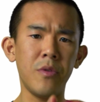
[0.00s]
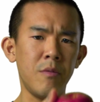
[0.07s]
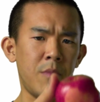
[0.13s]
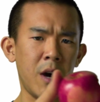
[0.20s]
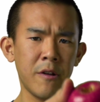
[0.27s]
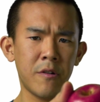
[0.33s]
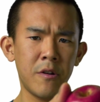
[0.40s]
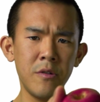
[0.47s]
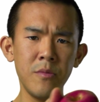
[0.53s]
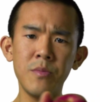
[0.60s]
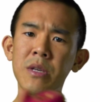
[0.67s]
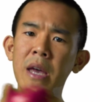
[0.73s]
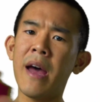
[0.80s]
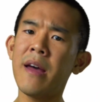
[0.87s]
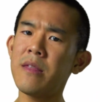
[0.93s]
the microbes
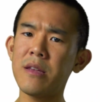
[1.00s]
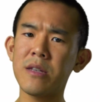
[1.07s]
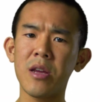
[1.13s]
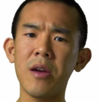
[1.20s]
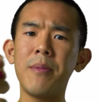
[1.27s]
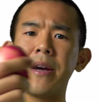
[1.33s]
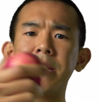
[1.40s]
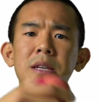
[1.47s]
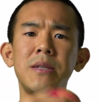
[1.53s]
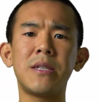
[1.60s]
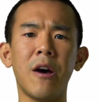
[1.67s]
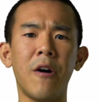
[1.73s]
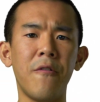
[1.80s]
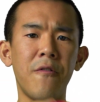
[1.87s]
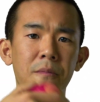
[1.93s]
and the termite
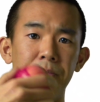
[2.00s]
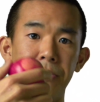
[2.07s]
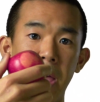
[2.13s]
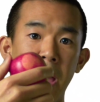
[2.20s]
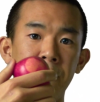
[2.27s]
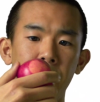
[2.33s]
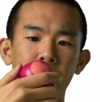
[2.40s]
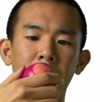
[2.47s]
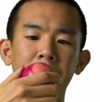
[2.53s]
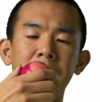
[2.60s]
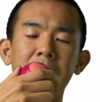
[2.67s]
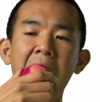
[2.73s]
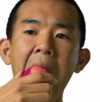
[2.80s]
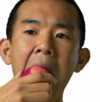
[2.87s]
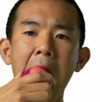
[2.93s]
itself, everyone
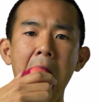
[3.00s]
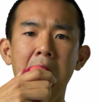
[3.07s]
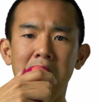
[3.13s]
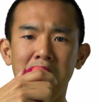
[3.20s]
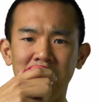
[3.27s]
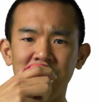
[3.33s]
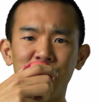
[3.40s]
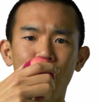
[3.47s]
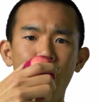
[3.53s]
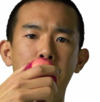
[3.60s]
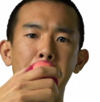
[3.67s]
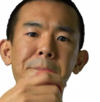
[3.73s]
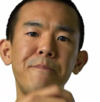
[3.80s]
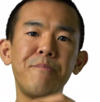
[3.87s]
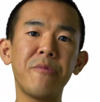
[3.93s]

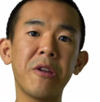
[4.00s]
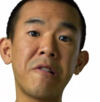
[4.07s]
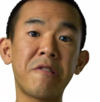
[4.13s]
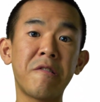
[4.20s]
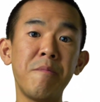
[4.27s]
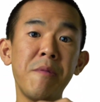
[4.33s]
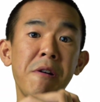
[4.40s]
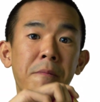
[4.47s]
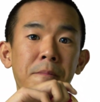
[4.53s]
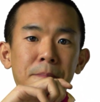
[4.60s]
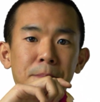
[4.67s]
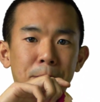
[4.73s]
got your meal.